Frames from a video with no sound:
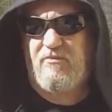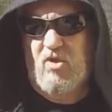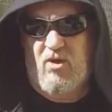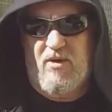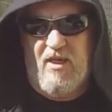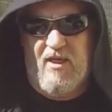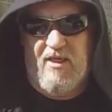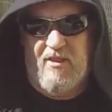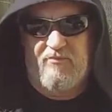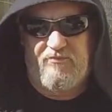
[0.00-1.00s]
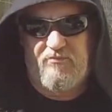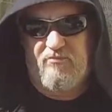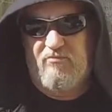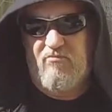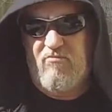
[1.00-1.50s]
or in the uh,
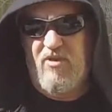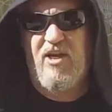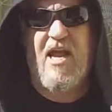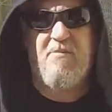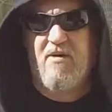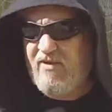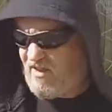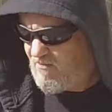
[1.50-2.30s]
the name of it.